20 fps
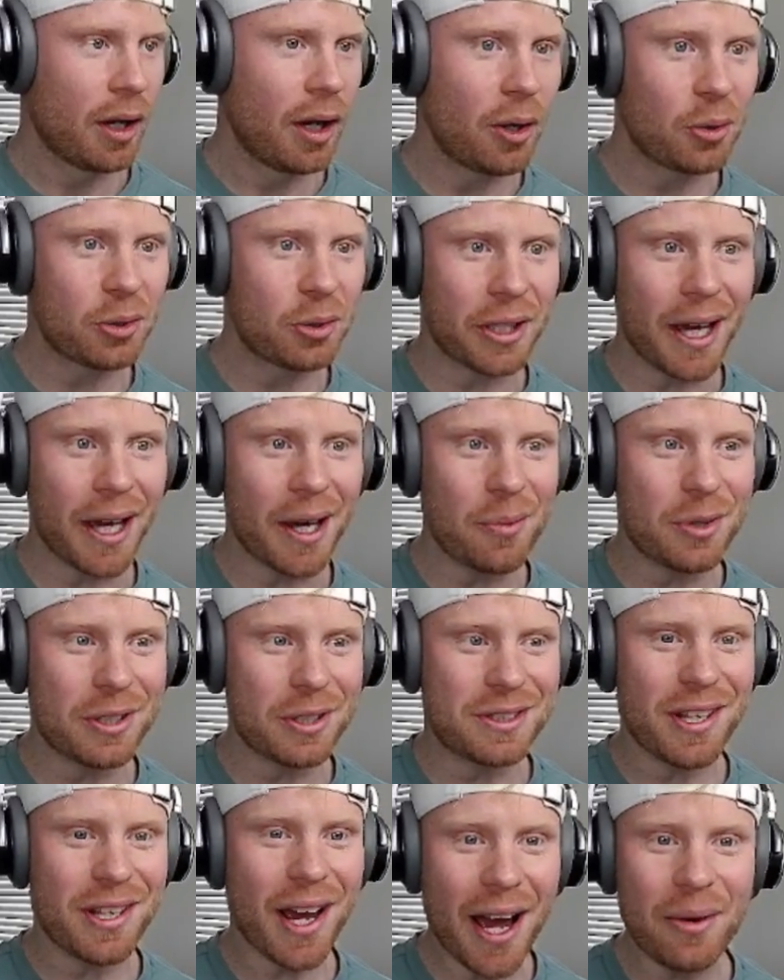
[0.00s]
Okay, with
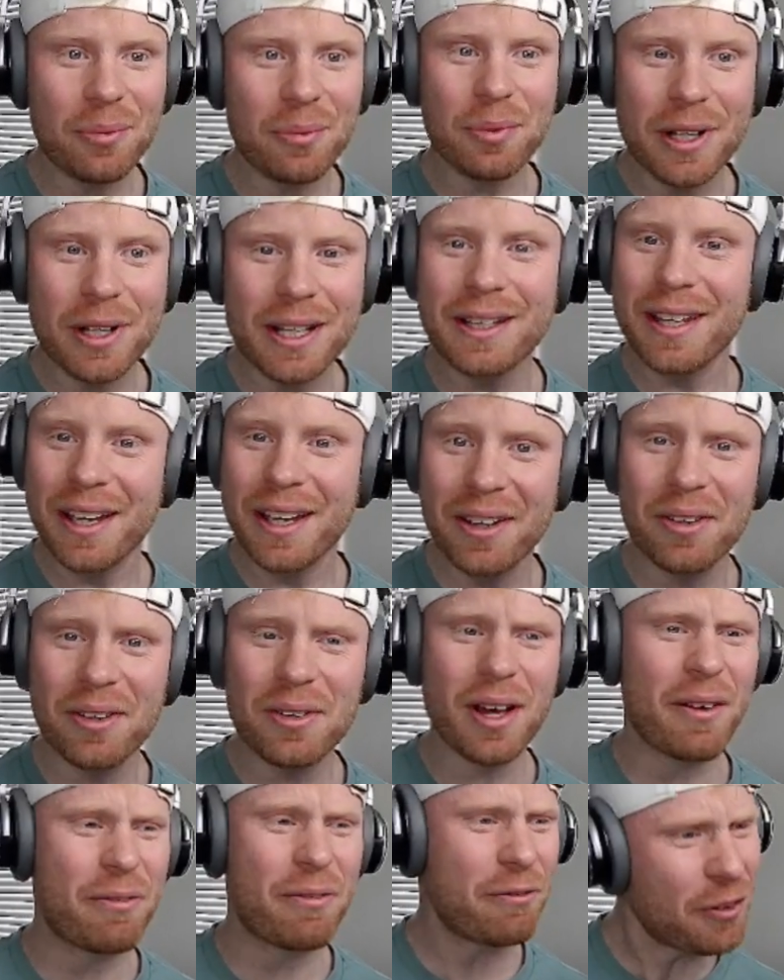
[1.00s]
Tyreek Hill
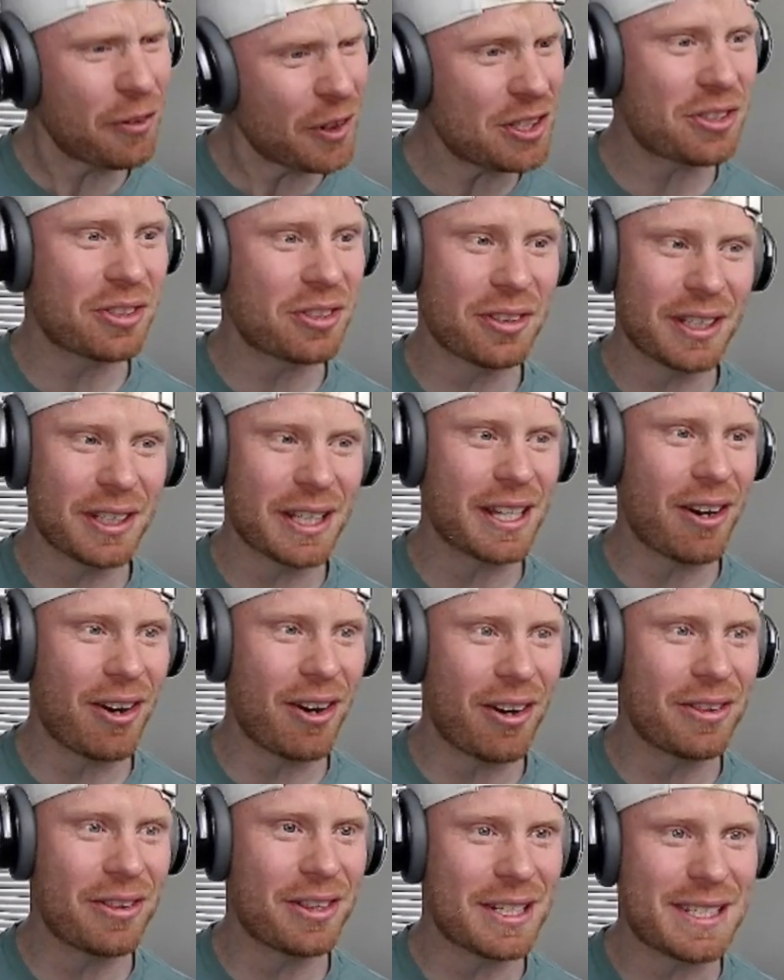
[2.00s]
officially
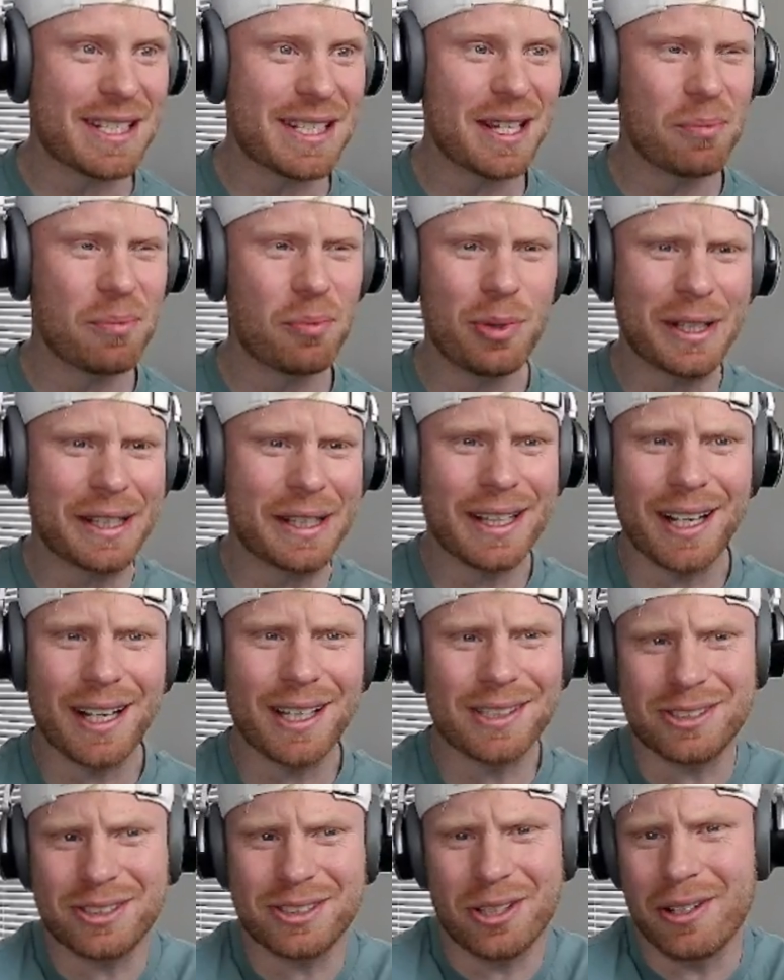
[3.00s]
on the team, we
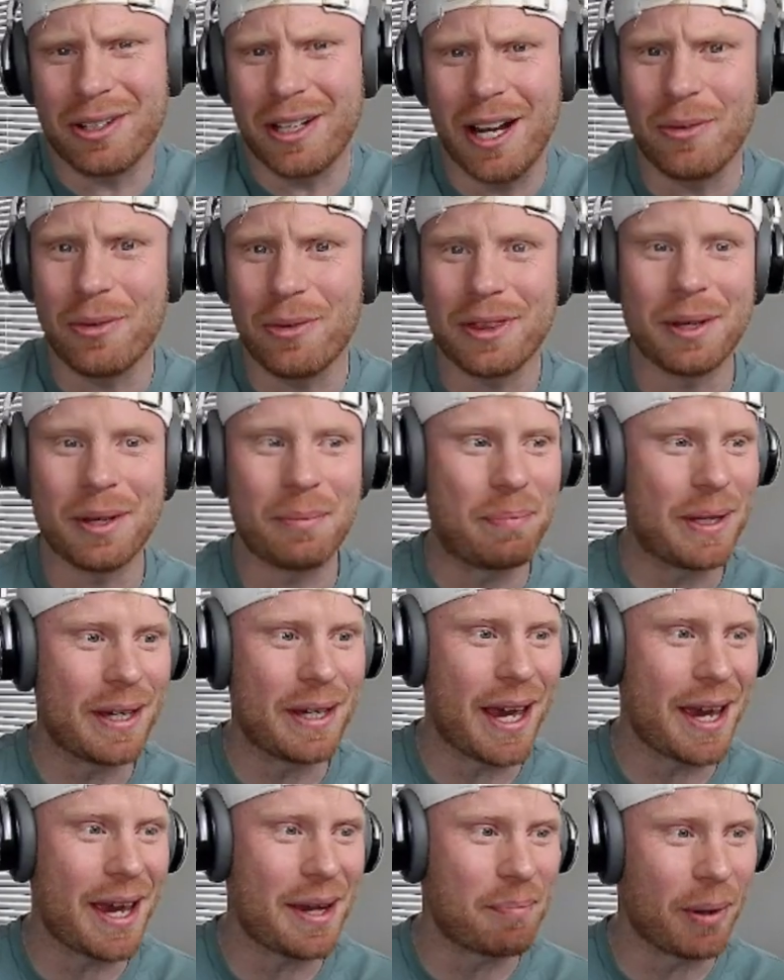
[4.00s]
gotta start out with a
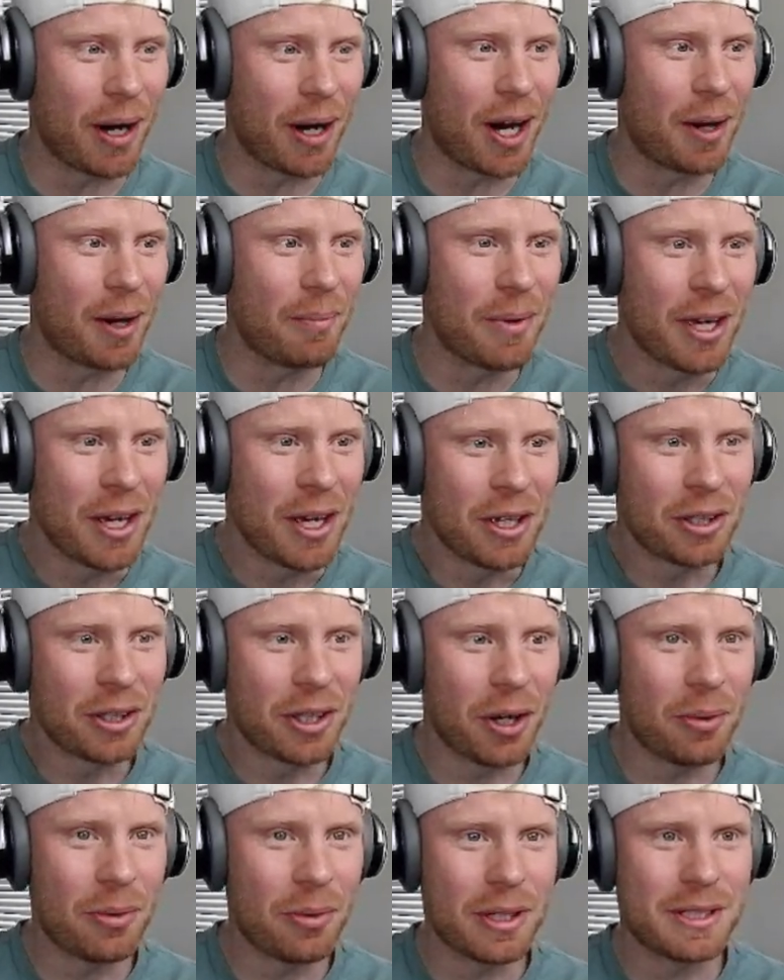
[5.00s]
PA bomb,
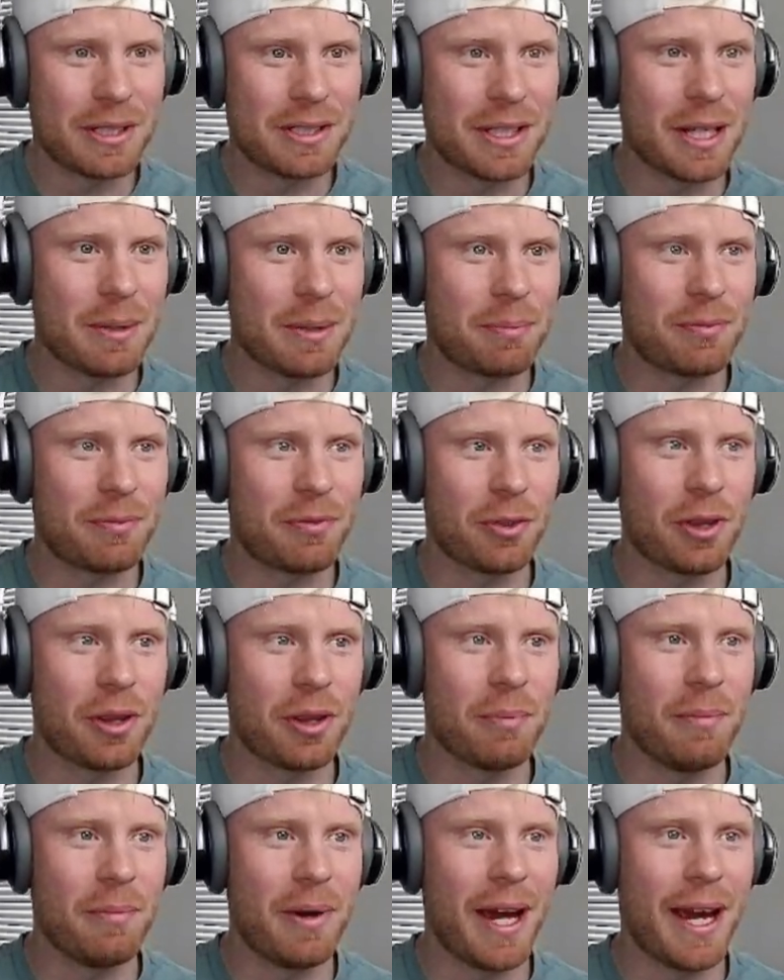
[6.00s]
going deep for the
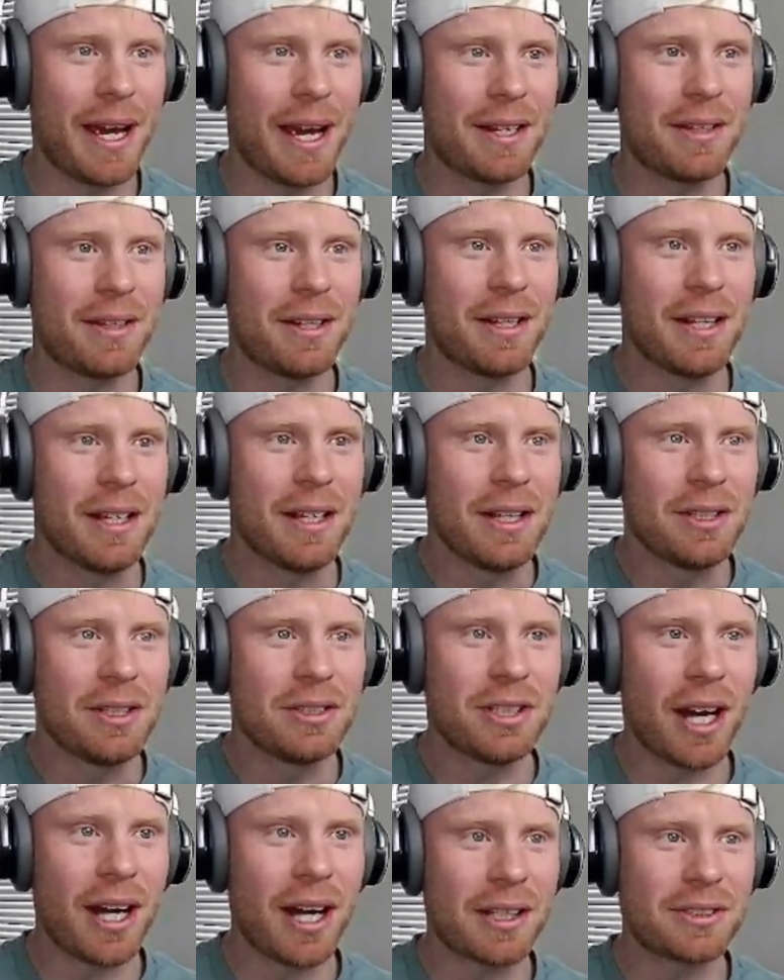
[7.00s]
man,
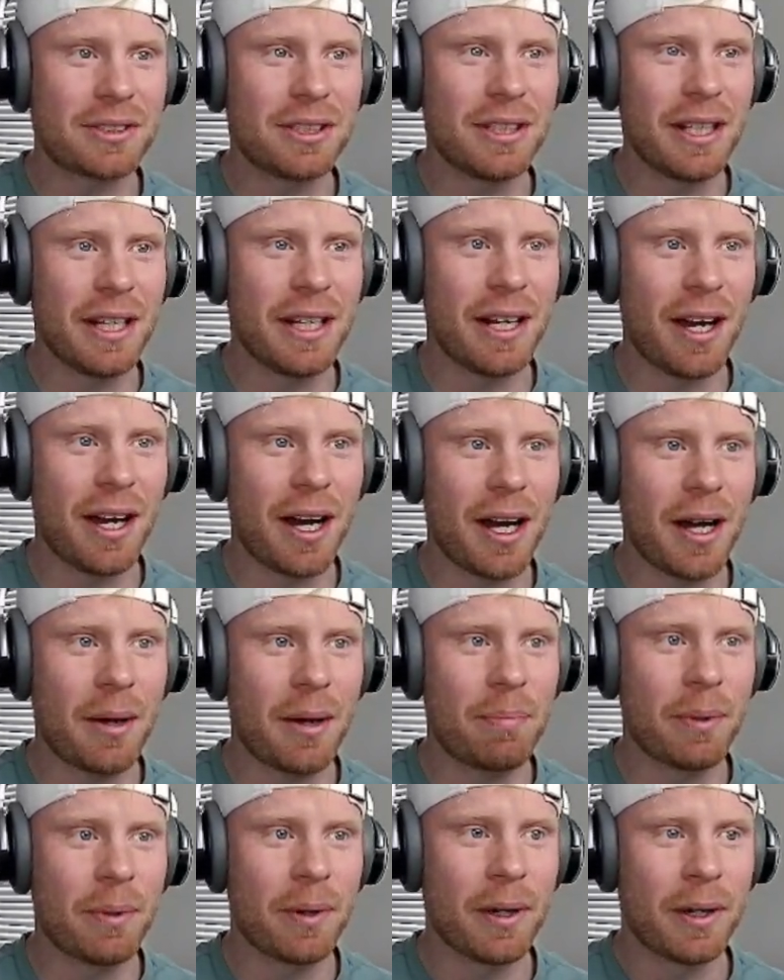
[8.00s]
tossing it up,
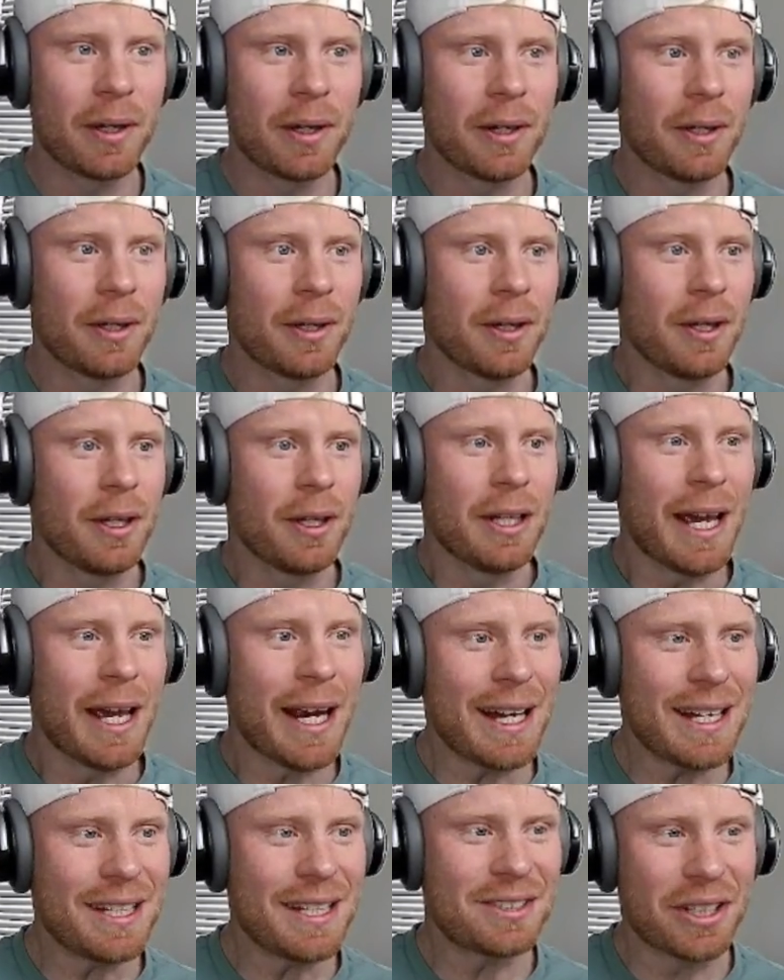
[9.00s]
and
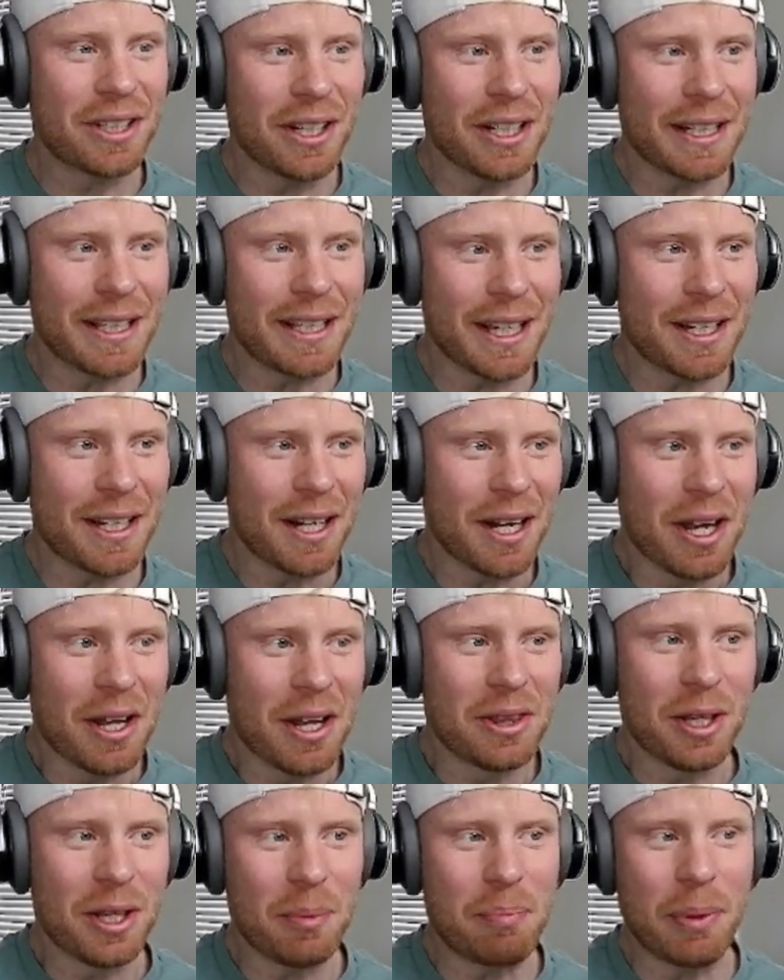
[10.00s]
he's gonna get
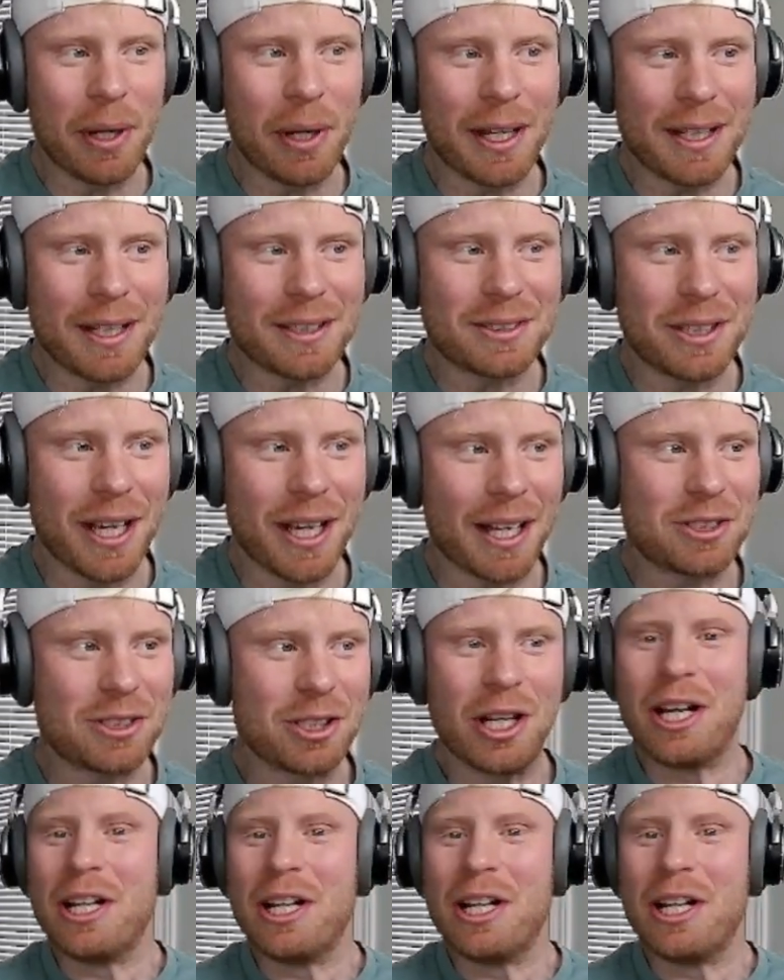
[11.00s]
the biggest catch.